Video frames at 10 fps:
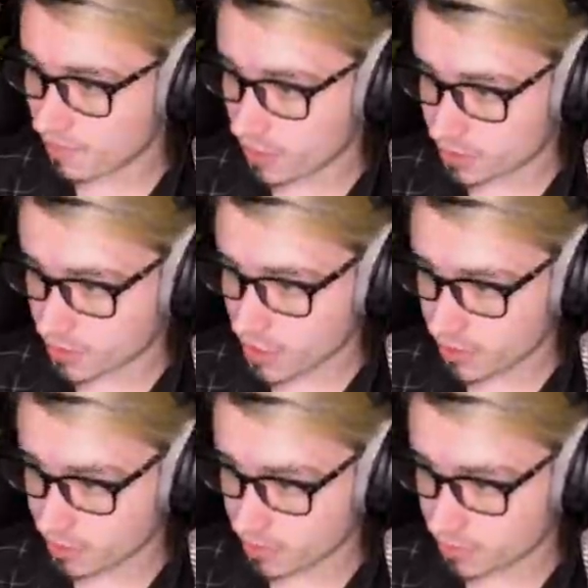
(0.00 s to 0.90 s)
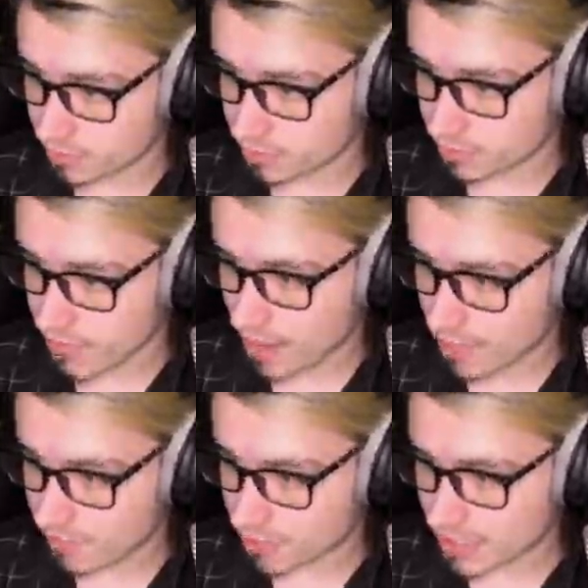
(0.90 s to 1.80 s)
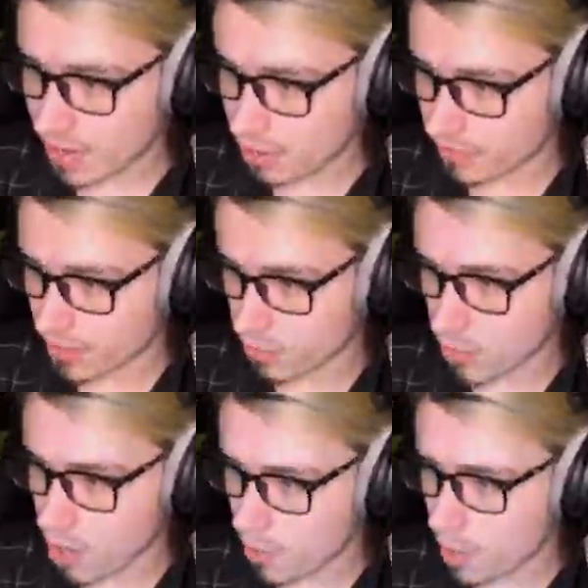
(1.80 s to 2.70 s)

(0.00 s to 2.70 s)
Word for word: the fuck down! Calm the fuck down over there! Whoa,